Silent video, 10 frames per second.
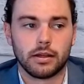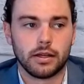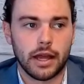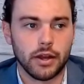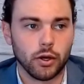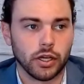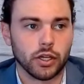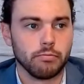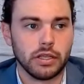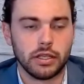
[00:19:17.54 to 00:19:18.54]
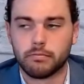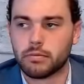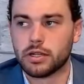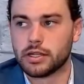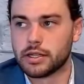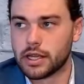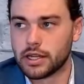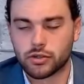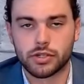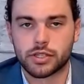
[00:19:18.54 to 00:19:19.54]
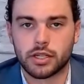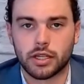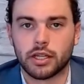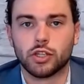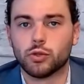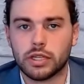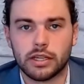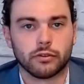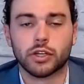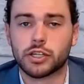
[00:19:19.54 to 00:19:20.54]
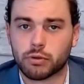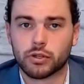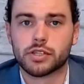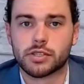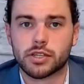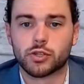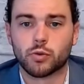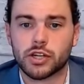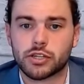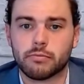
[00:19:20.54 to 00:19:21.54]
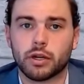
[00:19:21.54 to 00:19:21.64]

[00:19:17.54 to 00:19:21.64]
I know it could be interesting and unique for each person's situation,